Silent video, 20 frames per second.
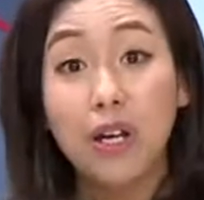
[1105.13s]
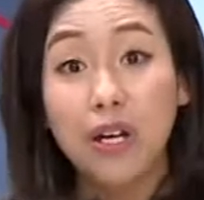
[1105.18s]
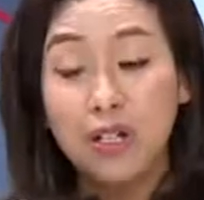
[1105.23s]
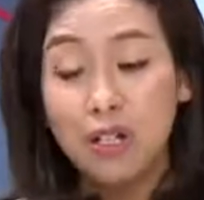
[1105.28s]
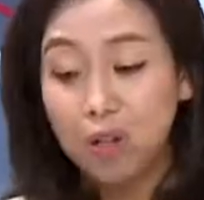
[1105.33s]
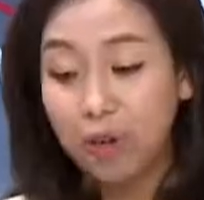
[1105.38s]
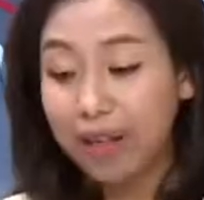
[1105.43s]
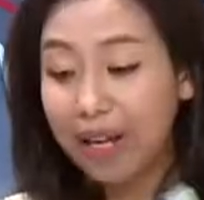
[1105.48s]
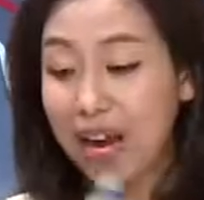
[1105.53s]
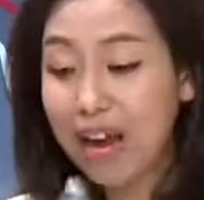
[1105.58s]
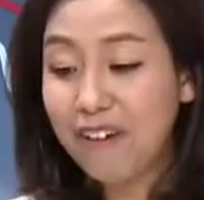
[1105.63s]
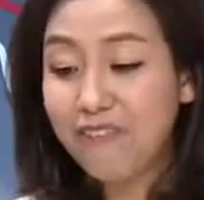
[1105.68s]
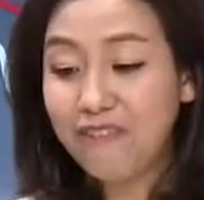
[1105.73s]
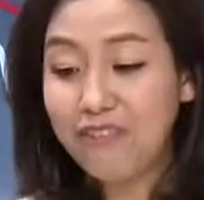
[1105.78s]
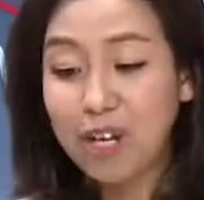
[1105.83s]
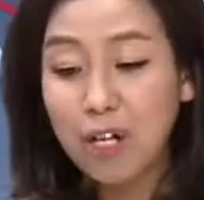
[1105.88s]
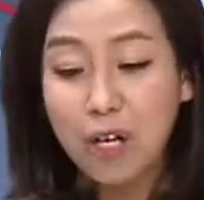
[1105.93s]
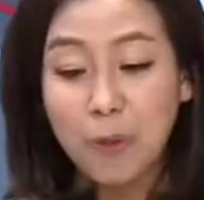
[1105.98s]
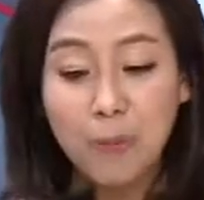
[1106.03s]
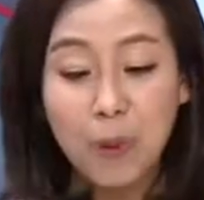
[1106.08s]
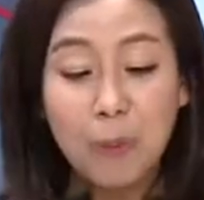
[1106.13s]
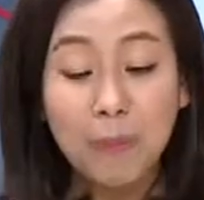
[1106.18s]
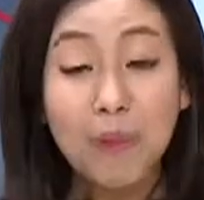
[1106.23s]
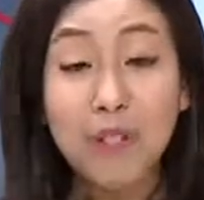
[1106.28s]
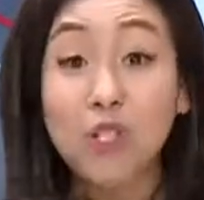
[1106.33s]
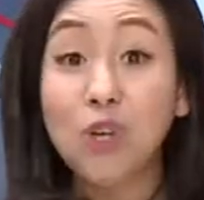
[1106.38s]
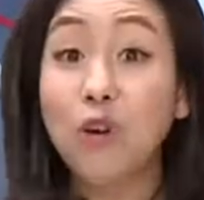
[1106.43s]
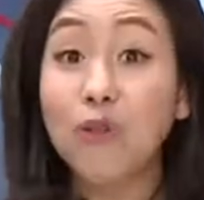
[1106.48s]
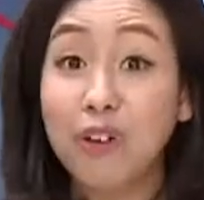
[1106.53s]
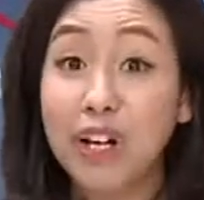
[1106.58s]
So they have finger puppets
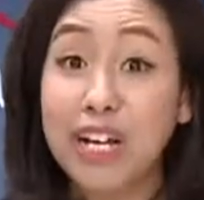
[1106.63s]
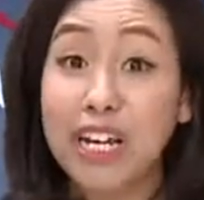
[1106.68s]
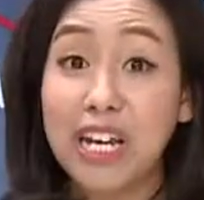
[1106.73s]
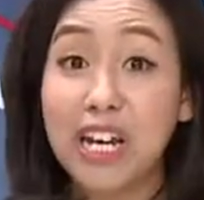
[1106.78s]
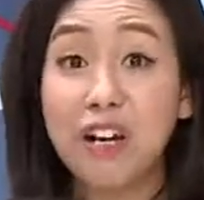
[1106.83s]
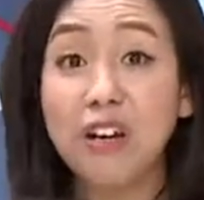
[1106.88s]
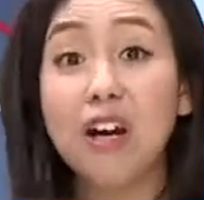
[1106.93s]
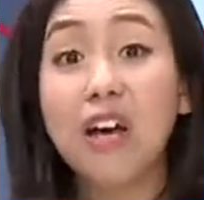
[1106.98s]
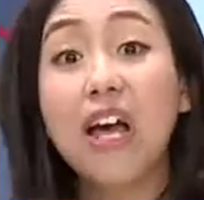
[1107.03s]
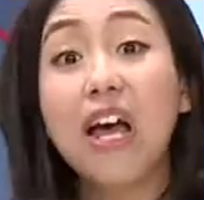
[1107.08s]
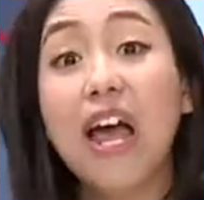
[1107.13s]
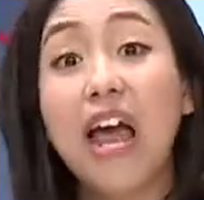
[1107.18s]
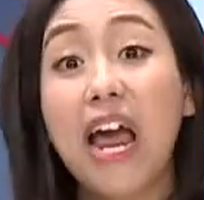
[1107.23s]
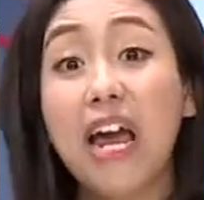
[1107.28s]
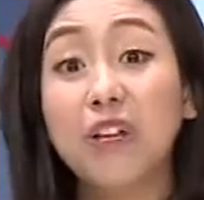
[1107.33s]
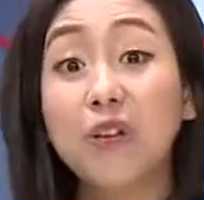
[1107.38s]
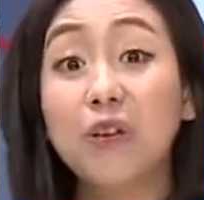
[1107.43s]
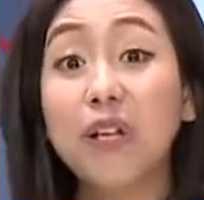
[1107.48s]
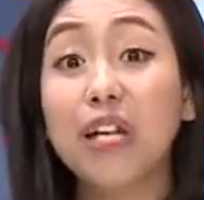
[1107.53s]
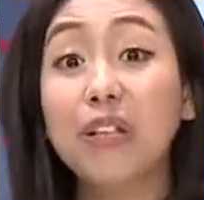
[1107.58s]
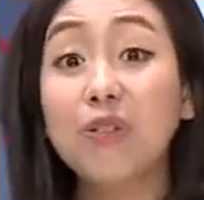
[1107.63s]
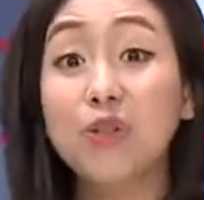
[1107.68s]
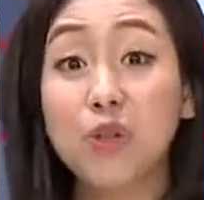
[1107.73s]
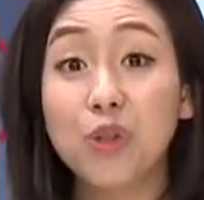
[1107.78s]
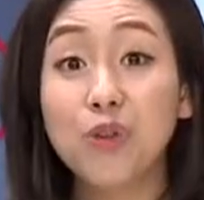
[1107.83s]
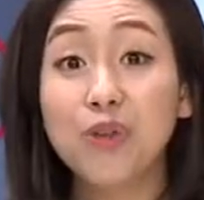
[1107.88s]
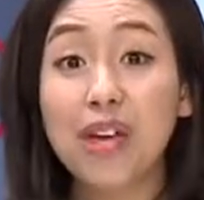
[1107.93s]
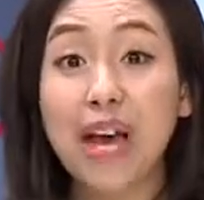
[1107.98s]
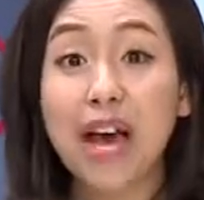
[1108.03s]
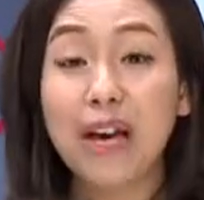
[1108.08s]
over here, and you can
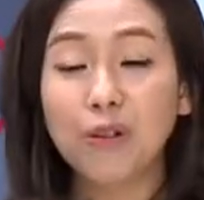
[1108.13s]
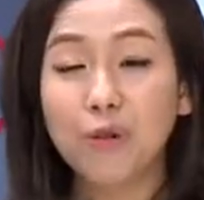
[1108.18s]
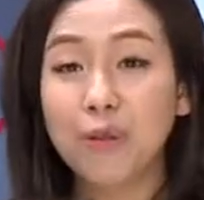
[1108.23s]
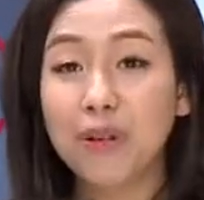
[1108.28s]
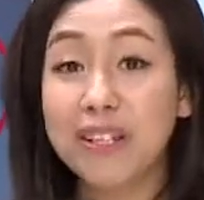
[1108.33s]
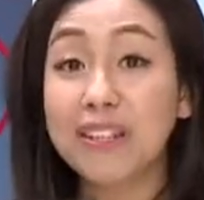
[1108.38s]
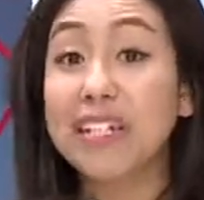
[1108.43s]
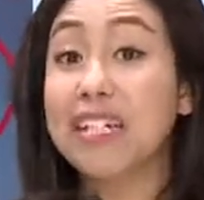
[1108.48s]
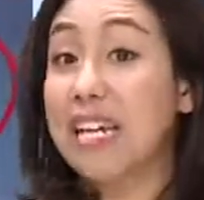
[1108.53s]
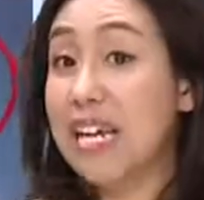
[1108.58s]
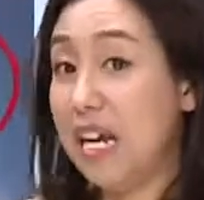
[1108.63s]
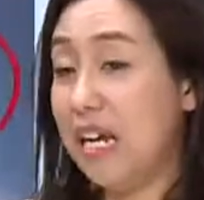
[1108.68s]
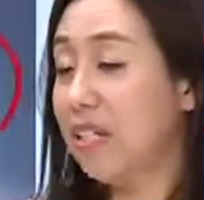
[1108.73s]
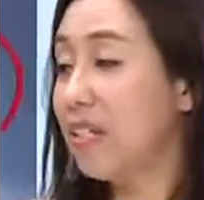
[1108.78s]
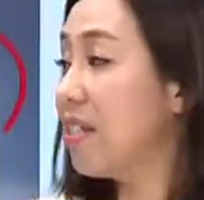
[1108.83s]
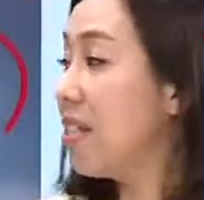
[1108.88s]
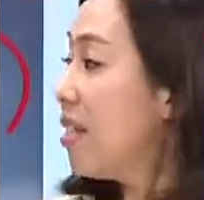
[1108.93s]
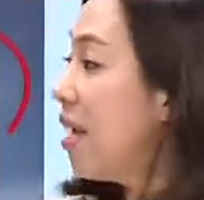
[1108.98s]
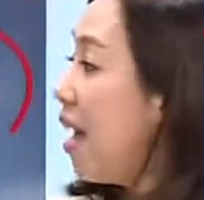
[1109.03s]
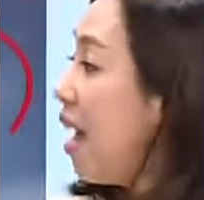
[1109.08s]
do that with the kids.